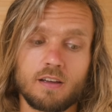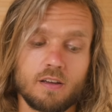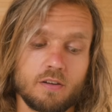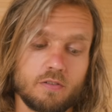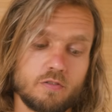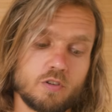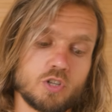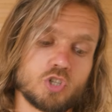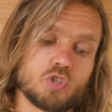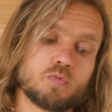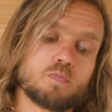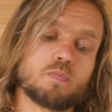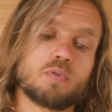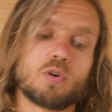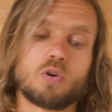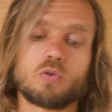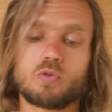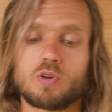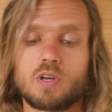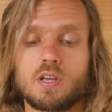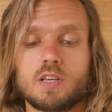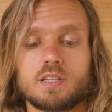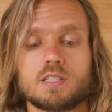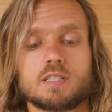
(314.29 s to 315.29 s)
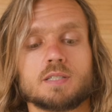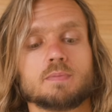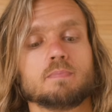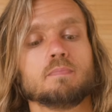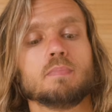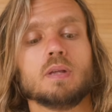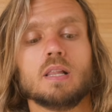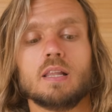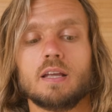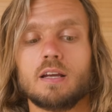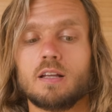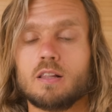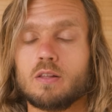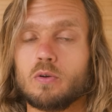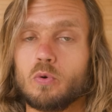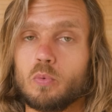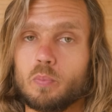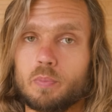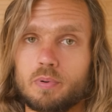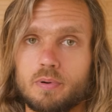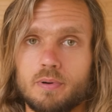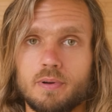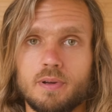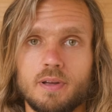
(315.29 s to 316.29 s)
which broke his belay
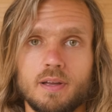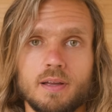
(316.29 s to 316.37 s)
loop.